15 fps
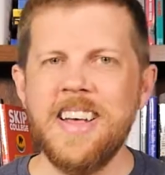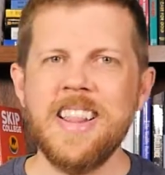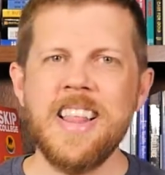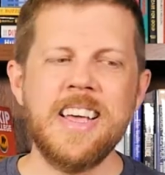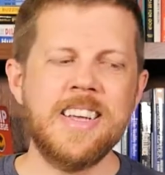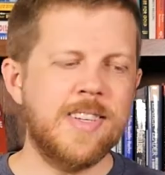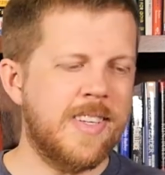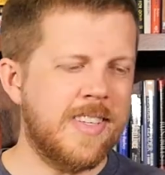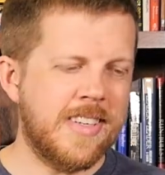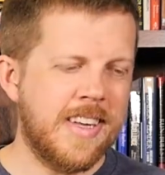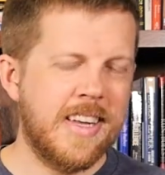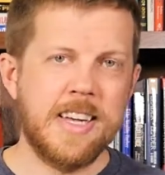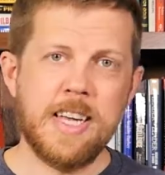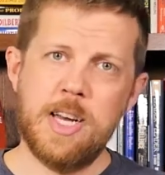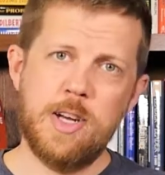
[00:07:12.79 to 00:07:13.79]
Like, just,
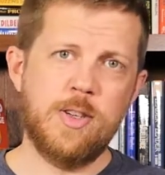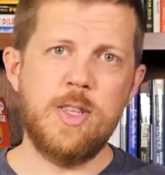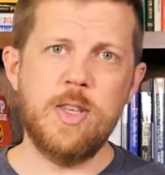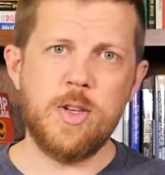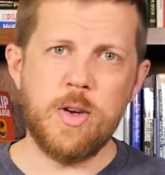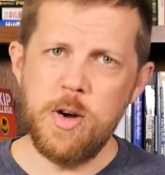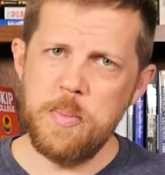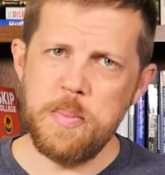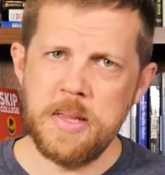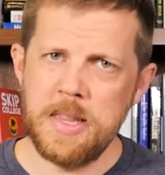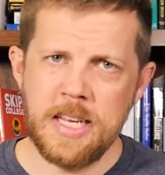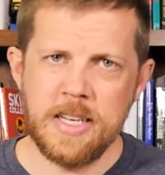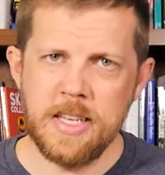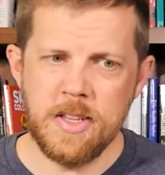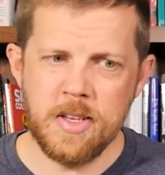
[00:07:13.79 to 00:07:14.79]
here's this group and
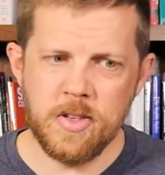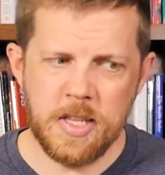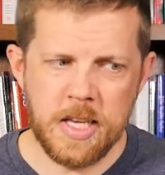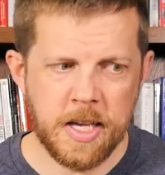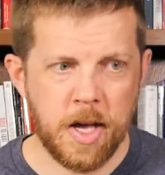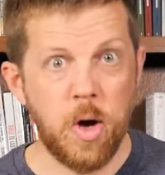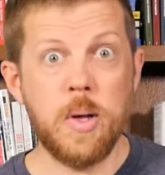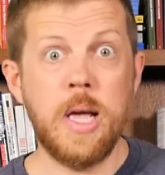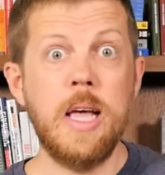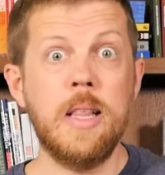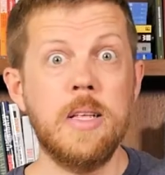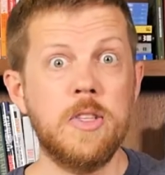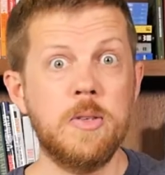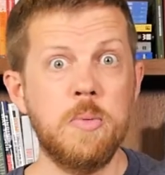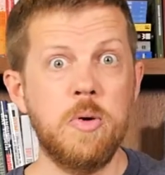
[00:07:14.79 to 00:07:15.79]
they did this thing. Okay,
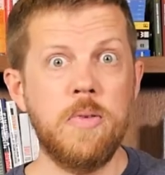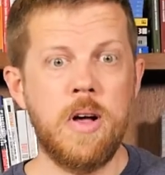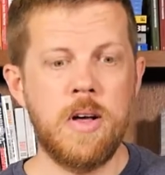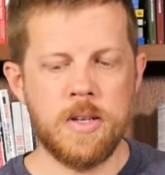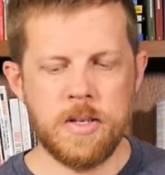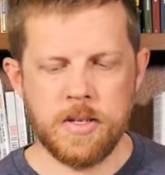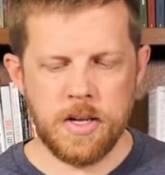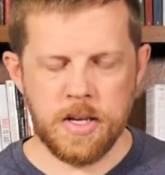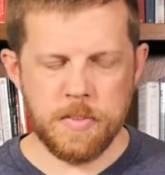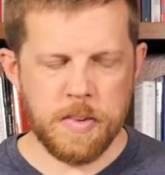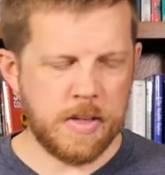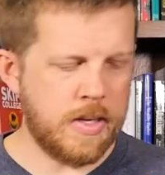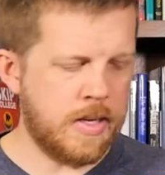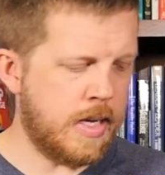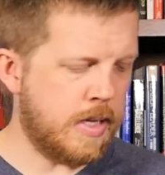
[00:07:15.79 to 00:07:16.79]
let's move on and talk
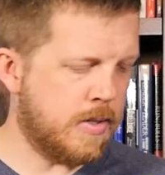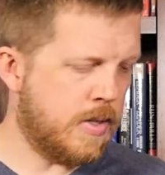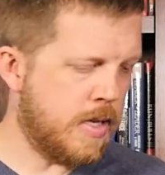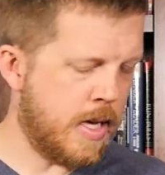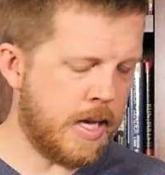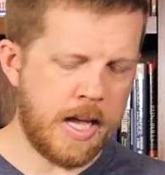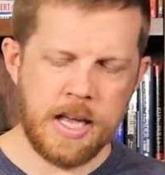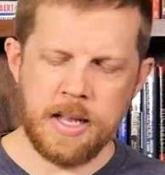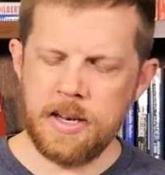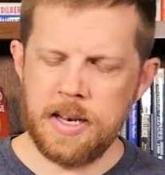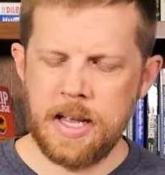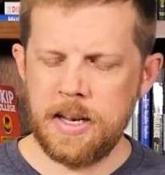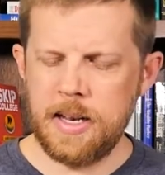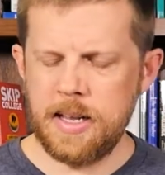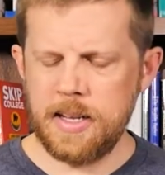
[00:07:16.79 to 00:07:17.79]
about the next thing.
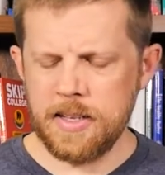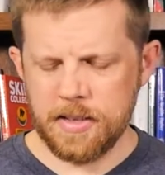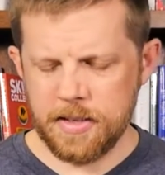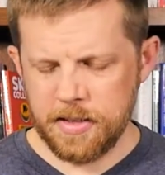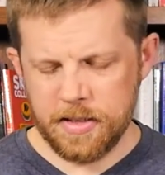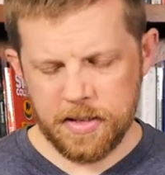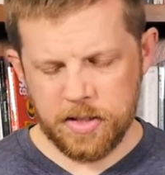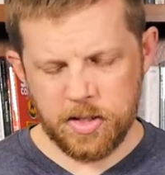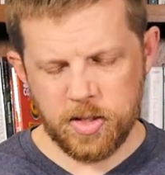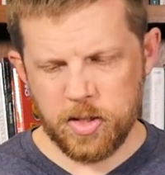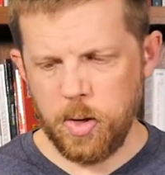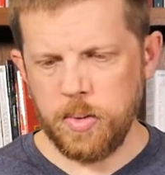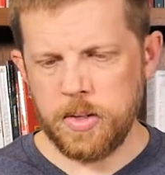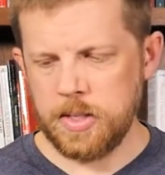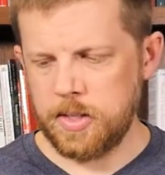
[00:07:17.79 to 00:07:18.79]
And it's
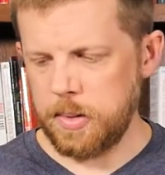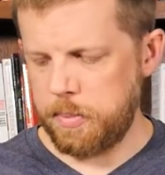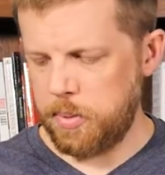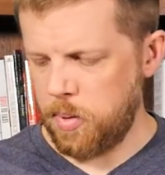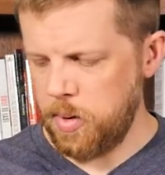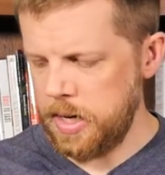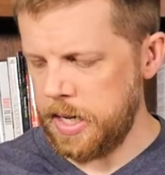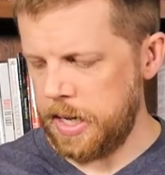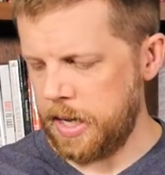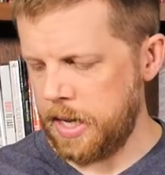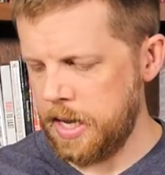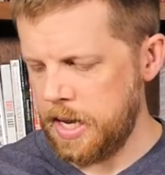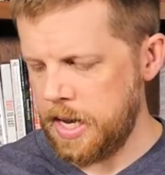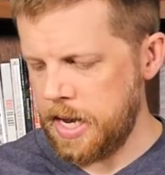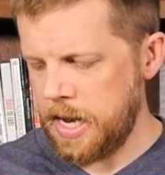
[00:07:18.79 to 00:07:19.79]
so disappointing
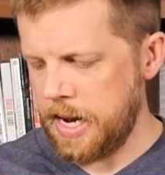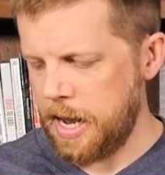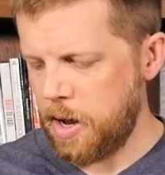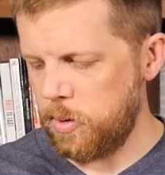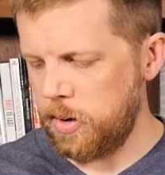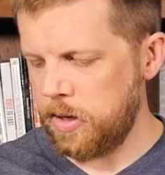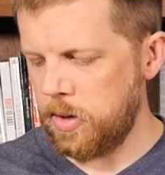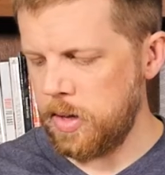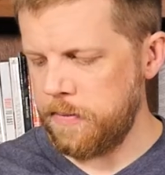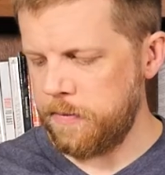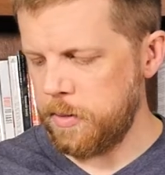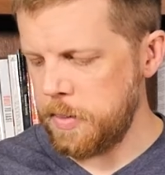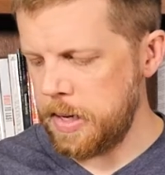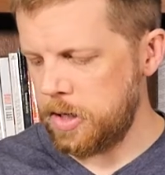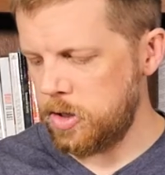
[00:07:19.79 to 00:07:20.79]
at how little
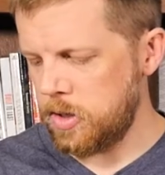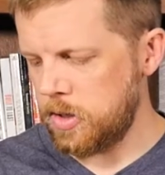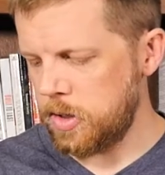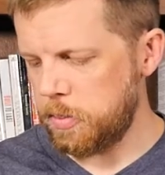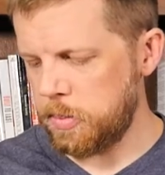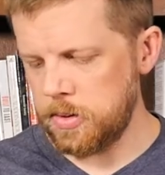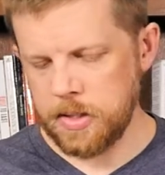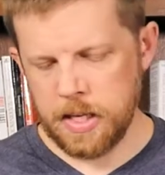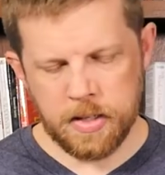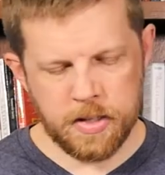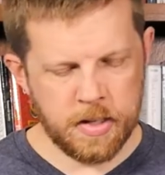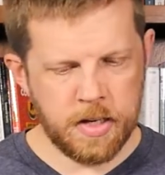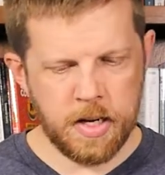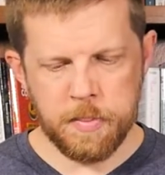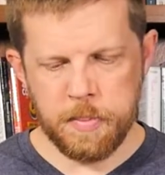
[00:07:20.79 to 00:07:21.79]
information is
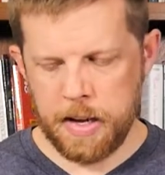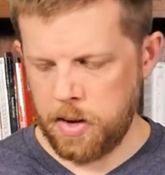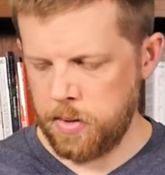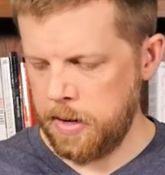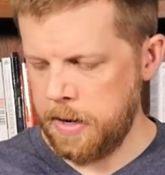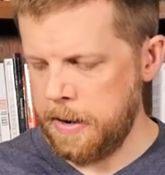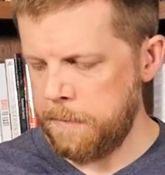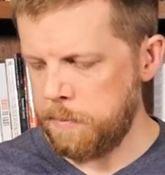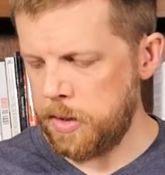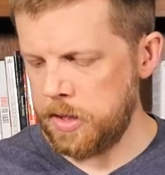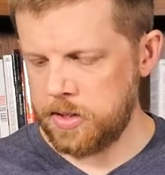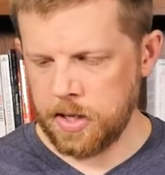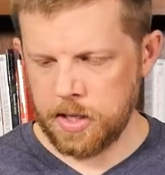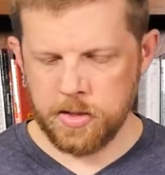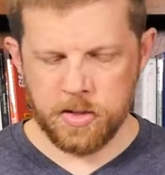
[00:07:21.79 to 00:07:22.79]
presented about the
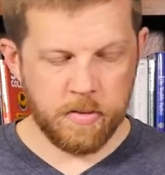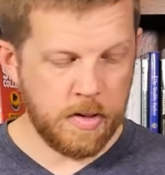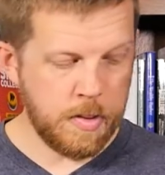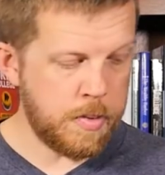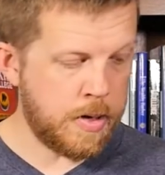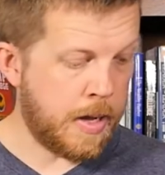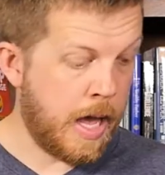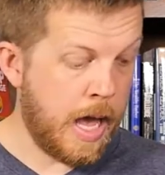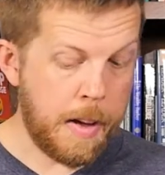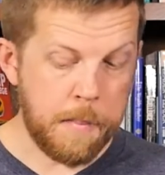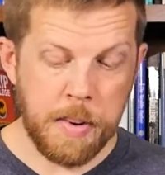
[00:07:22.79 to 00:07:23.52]
Sons of Liberty.